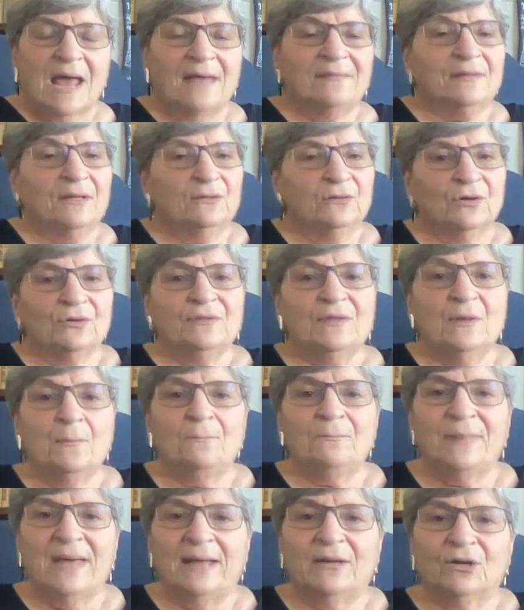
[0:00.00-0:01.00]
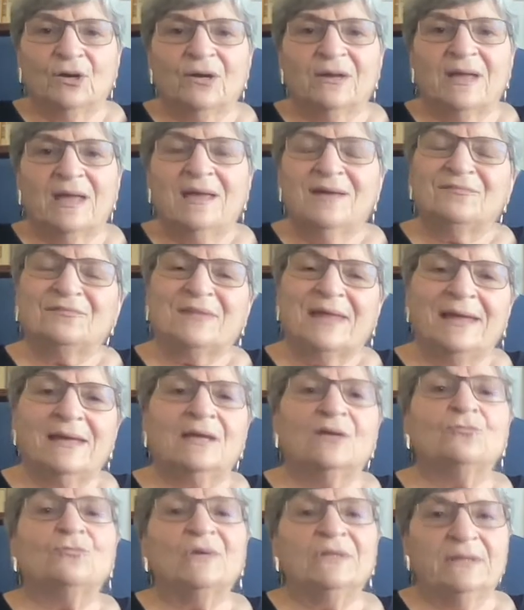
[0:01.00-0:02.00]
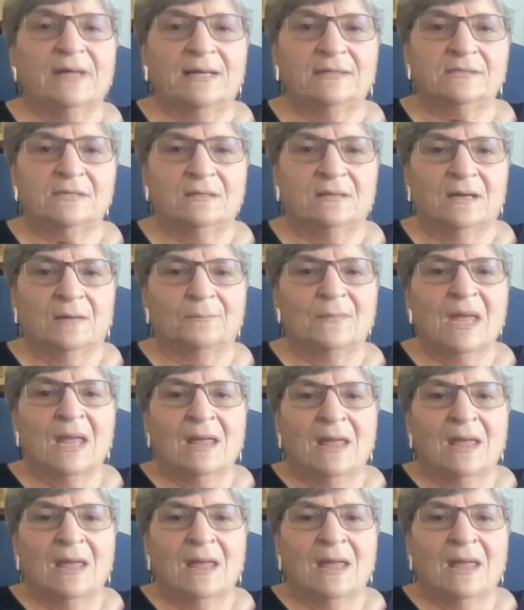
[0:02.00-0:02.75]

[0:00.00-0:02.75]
and they'll learn them better if they can relate to them.